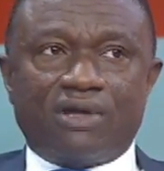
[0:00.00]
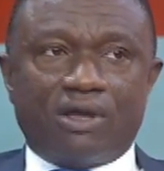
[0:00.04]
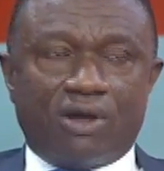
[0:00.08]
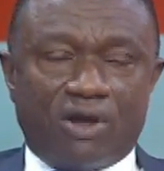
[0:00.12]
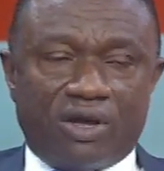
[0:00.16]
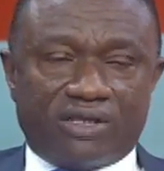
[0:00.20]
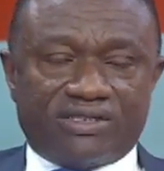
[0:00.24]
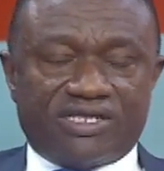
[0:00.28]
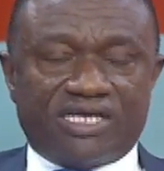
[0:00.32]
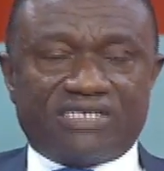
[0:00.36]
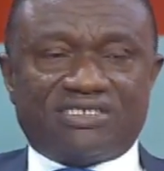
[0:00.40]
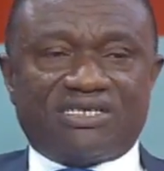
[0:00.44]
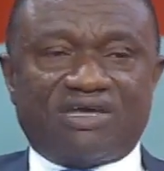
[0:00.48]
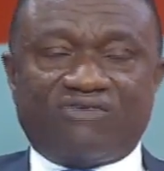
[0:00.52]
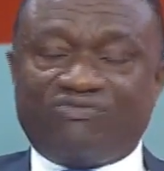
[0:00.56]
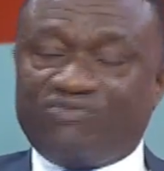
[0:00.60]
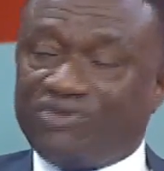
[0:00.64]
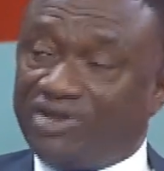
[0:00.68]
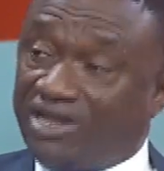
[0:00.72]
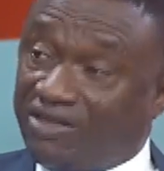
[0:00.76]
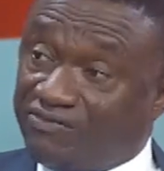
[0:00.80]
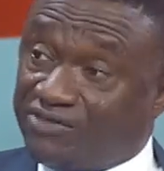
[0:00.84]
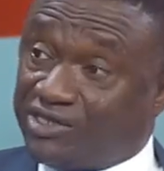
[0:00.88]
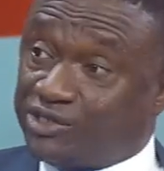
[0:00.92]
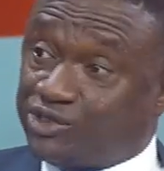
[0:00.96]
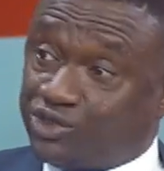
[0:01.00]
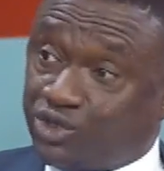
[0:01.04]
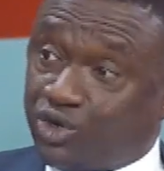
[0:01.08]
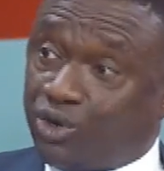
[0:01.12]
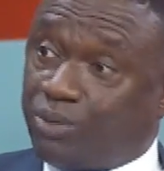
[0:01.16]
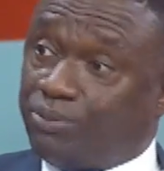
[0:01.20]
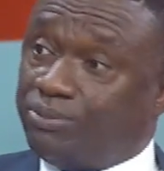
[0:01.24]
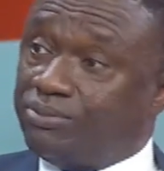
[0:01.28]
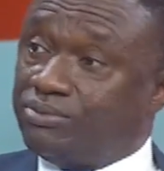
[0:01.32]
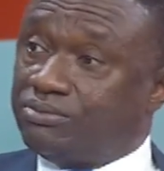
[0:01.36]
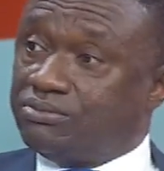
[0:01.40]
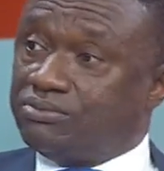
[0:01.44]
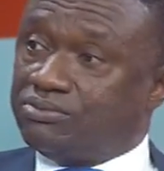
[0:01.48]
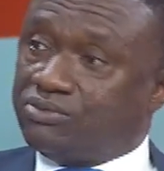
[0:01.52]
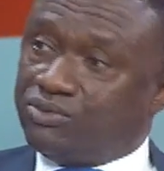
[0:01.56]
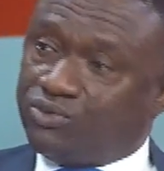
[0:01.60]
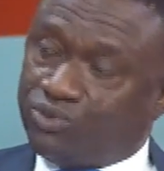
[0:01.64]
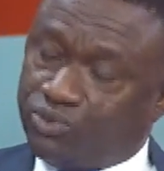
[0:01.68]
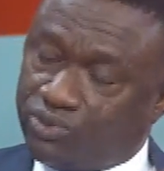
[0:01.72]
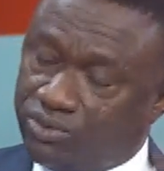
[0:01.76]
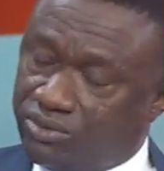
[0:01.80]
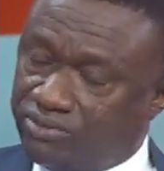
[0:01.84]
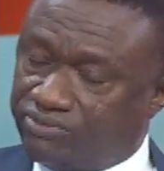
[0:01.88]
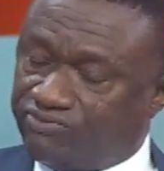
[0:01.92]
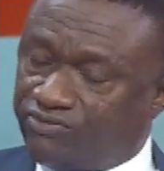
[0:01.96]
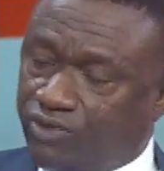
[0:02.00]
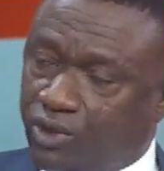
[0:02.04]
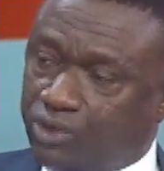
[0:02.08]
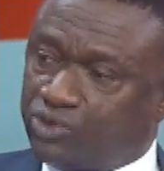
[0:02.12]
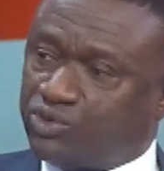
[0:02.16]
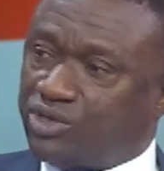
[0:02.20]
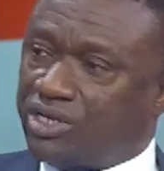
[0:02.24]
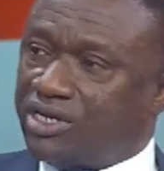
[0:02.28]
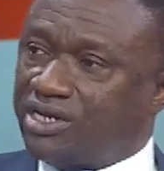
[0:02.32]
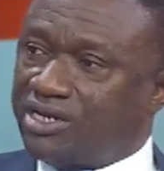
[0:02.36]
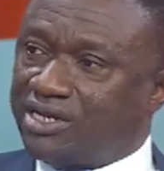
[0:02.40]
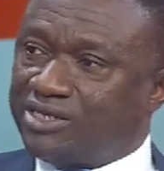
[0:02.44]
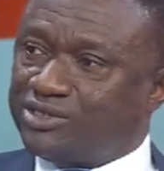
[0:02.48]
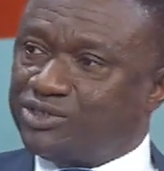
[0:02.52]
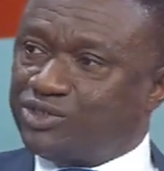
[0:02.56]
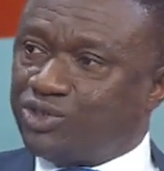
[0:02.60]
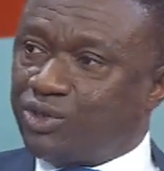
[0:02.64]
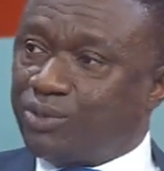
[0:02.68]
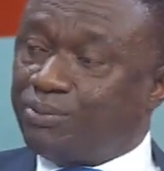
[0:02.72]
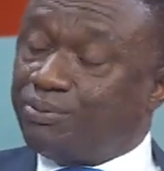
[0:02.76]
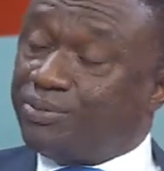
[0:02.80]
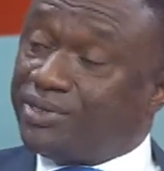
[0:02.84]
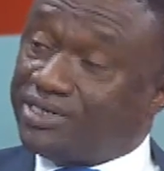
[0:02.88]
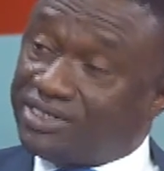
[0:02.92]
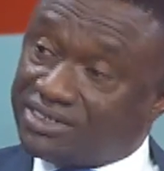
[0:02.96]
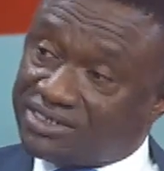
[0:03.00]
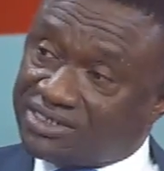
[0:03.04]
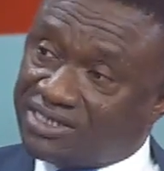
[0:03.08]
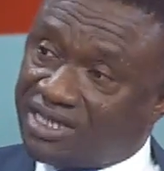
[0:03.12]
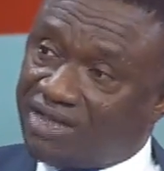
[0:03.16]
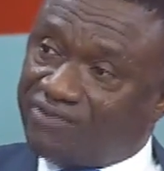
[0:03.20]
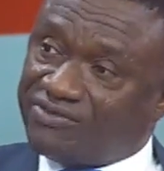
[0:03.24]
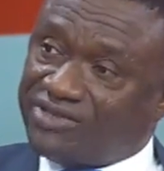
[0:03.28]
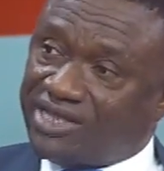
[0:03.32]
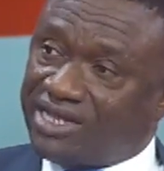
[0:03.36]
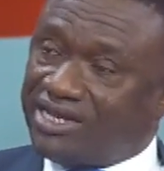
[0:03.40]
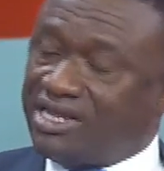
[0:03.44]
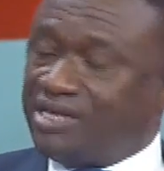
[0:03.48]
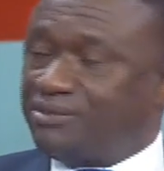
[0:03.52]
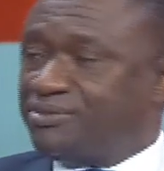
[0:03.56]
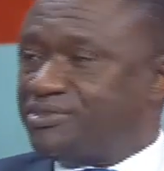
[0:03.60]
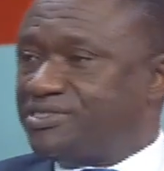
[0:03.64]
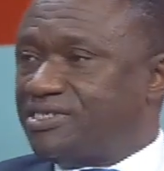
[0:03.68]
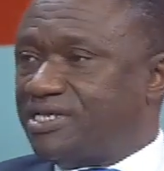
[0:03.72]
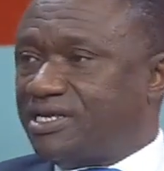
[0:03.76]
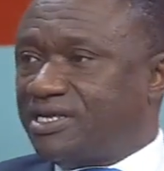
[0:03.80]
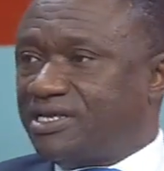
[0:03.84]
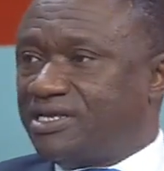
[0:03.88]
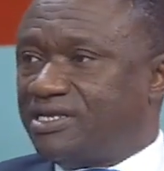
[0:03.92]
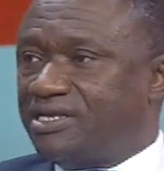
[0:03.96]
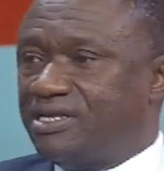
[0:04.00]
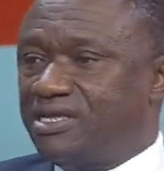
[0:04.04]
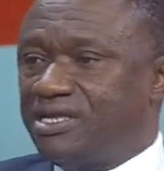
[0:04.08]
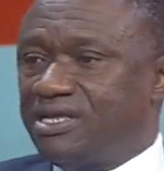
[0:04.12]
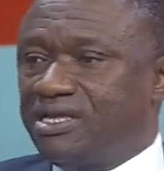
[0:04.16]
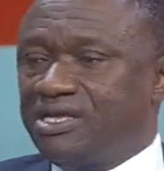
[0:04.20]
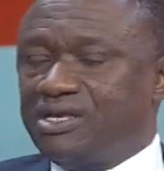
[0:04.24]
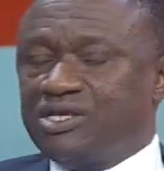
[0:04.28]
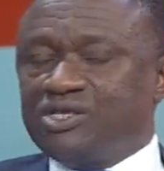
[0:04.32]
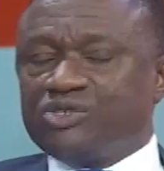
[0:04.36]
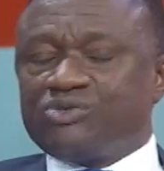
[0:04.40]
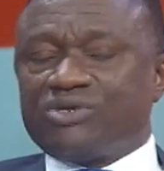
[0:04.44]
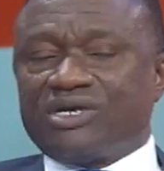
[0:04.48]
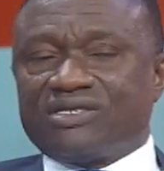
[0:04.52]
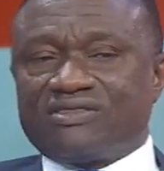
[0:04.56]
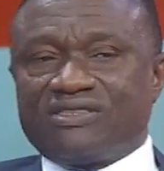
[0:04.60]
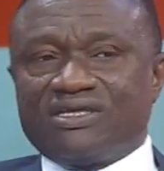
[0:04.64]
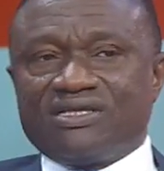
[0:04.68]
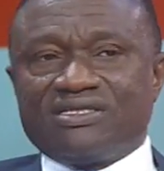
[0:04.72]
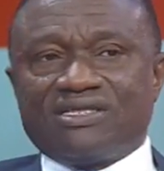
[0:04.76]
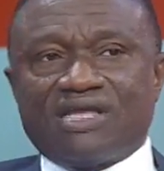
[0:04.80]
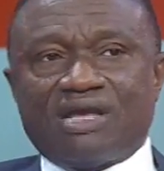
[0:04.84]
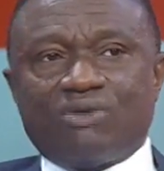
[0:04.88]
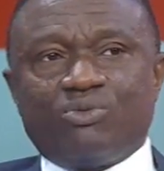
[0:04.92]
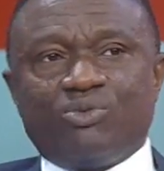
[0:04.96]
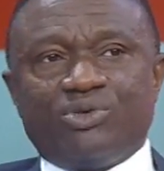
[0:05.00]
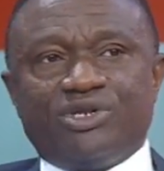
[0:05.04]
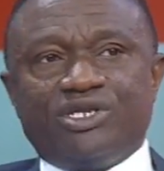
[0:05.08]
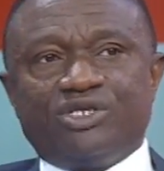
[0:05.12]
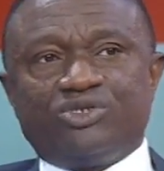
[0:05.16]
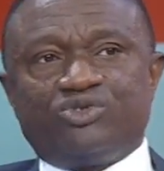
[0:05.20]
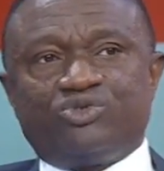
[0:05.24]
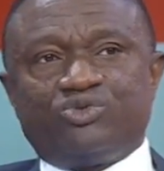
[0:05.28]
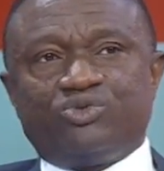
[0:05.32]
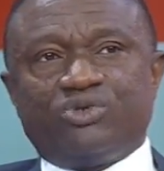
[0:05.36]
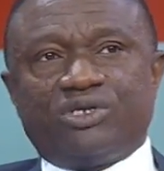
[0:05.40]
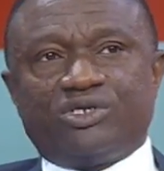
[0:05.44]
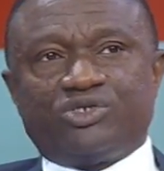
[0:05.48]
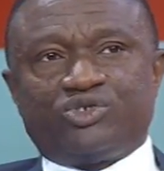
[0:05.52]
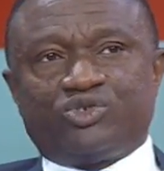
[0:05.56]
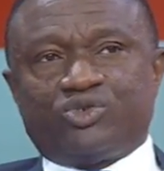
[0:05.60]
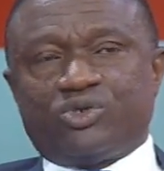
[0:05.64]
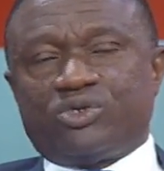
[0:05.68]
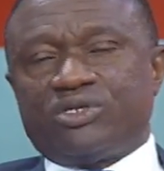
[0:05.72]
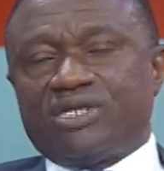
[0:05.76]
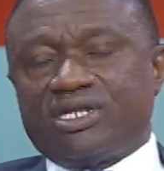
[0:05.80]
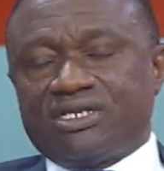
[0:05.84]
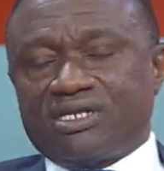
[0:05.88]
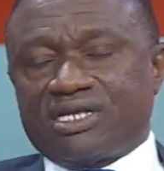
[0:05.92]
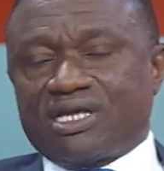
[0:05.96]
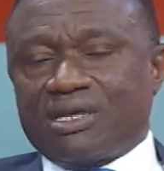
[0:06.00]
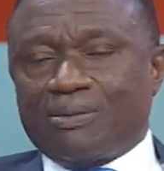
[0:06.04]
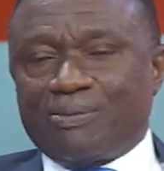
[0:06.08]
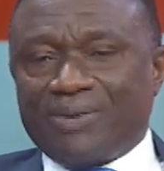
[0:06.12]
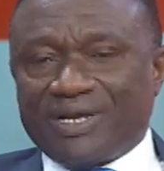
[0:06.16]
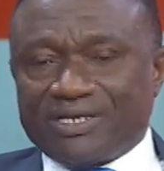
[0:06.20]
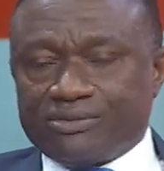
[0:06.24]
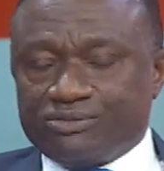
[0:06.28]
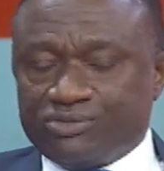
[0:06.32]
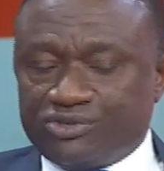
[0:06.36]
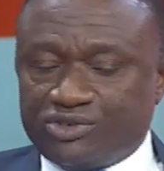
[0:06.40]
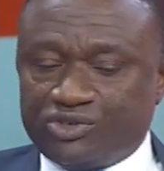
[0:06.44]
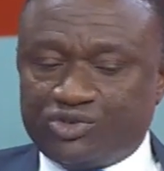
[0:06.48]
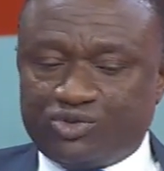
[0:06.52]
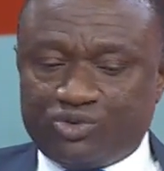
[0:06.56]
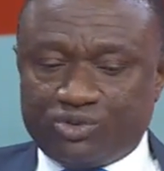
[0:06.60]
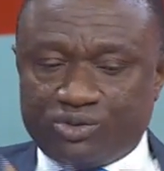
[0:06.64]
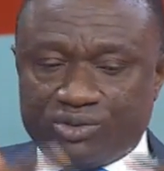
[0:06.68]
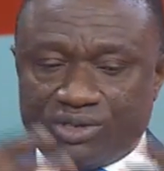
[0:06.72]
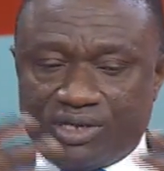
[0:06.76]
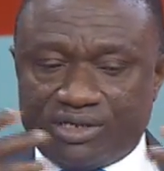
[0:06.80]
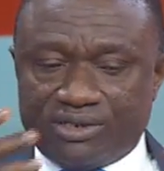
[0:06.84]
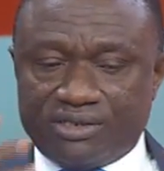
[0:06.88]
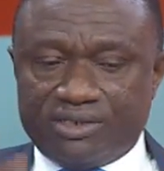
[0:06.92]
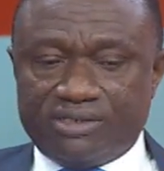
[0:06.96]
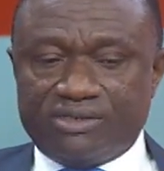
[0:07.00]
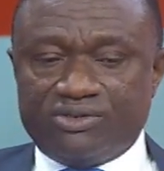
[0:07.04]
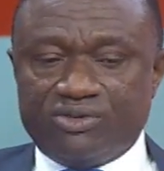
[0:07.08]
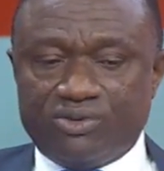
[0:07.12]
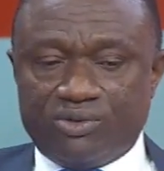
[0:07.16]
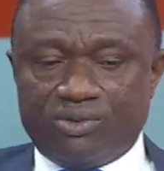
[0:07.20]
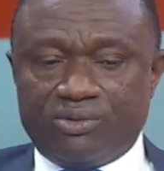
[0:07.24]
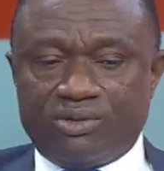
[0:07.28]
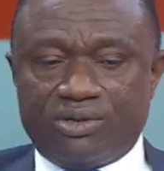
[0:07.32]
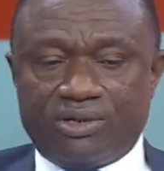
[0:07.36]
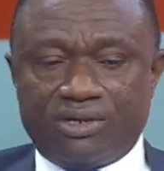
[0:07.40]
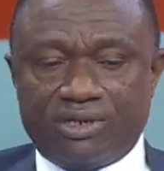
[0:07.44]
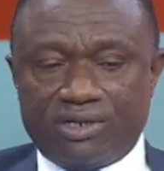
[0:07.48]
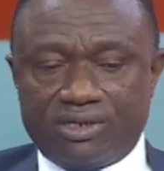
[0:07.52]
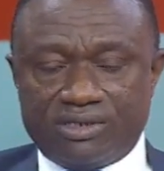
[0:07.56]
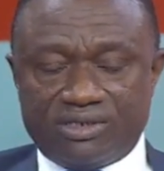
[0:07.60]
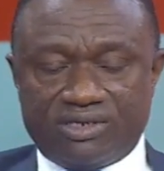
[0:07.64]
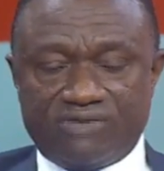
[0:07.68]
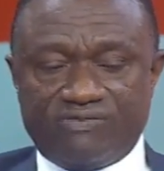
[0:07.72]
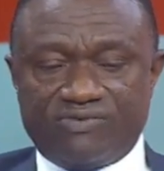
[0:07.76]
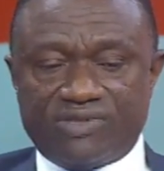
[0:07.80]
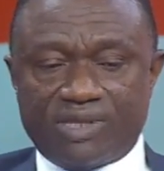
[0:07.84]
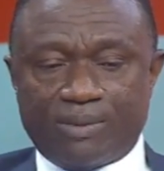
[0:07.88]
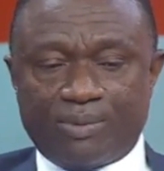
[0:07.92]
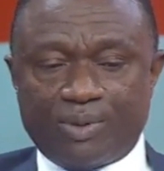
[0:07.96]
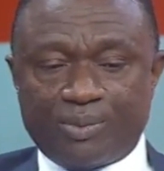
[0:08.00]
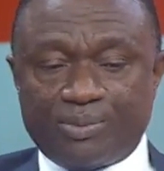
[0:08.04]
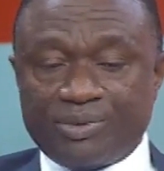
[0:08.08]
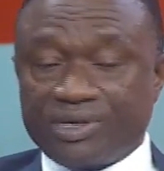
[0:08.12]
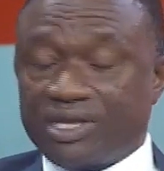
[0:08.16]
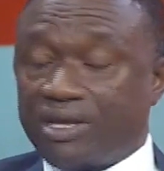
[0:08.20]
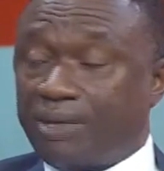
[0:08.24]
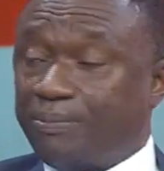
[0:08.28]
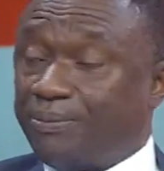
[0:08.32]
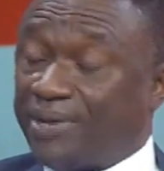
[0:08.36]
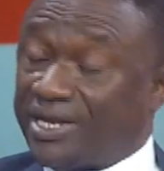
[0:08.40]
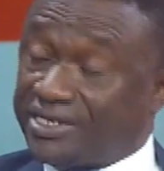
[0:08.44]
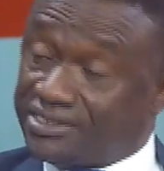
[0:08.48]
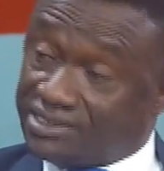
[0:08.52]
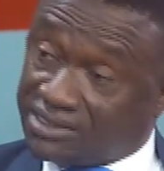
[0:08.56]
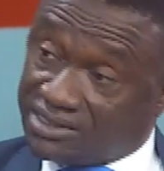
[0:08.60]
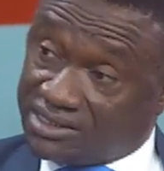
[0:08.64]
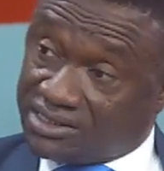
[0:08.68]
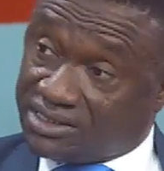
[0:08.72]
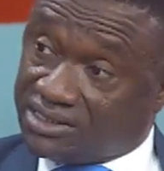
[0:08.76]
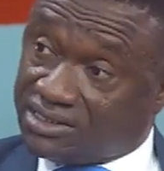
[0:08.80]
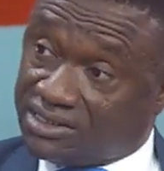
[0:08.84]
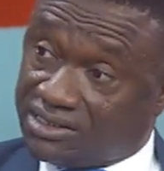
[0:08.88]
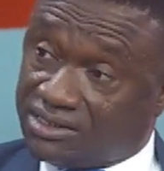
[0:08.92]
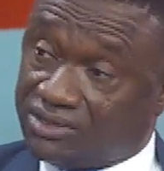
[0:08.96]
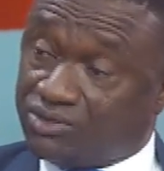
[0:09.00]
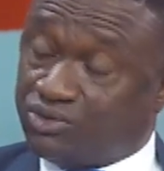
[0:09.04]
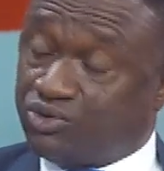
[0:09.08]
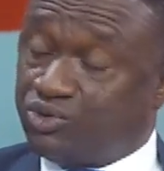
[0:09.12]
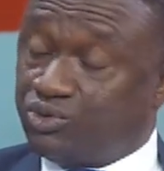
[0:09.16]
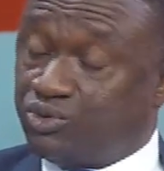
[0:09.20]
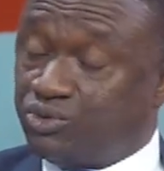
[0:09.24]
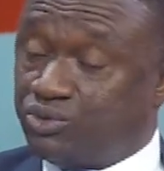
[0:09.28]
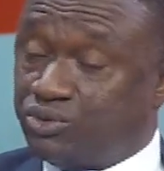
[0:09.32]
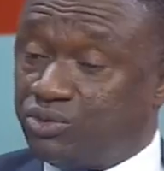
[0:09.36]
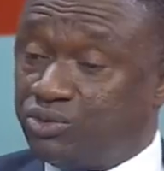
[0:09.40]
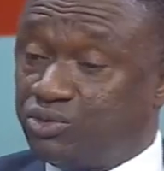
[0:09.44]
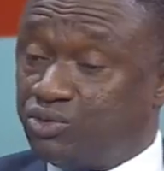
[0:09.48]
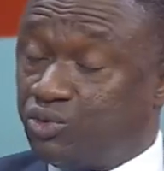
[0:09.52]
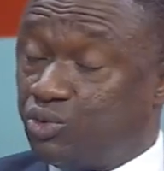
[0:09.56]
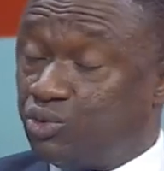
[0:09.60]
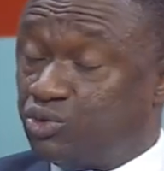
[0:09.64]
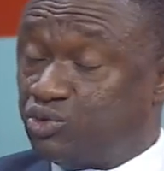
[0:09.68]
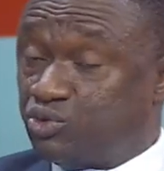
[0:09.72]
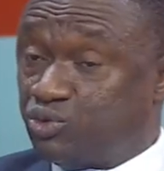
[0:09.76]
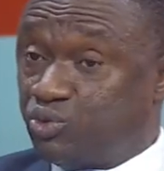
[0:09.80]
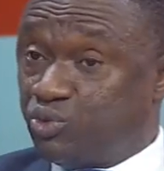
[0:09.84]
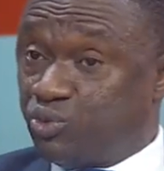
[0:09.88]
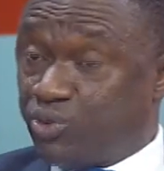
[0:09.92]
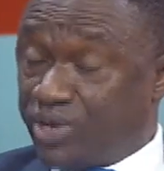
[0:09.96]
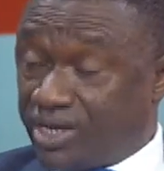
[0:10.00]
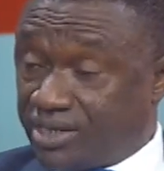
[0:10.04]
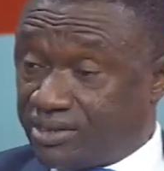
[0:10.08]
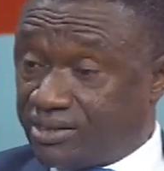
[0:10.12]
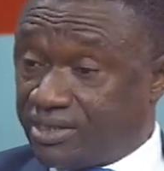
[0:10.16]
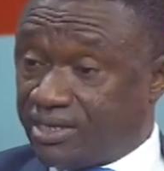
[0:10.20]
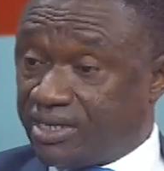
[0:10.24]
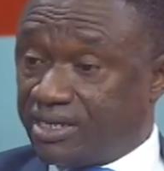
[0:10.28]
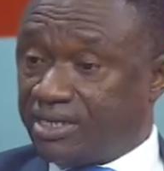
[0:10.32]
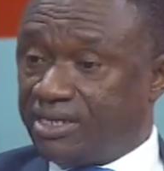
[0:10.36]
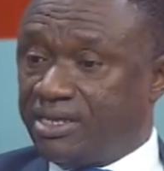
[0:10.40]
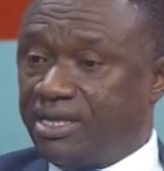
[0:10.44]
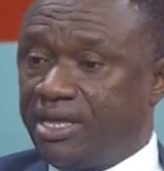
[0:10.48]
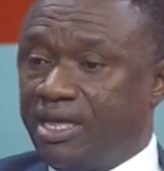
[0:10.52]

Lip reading: Others have left the job, gone to another job, but they still have their names there. So I think that we need to ensure that we need to give the appropriate capacities to those who work there.